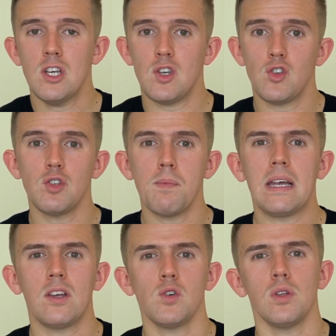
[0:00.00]
So just
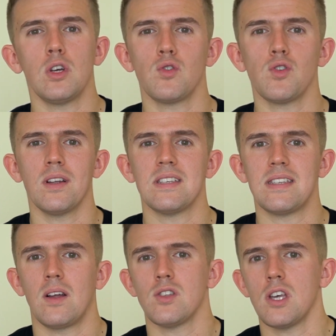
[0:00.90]
make sure that you're to
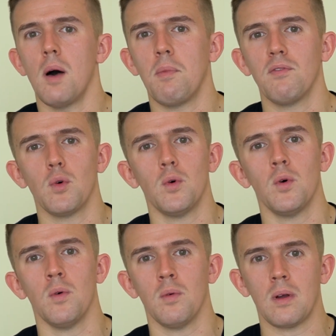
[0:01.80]
stay on top of
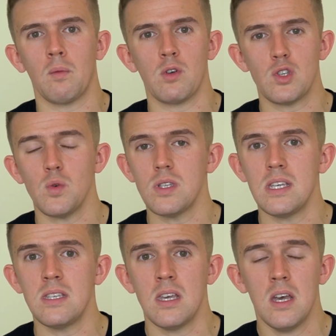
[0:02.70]
your
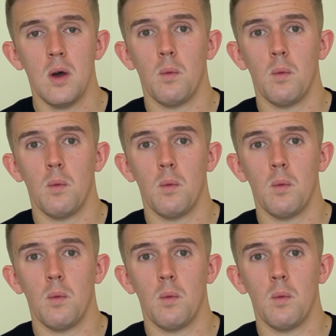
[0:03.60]
resources,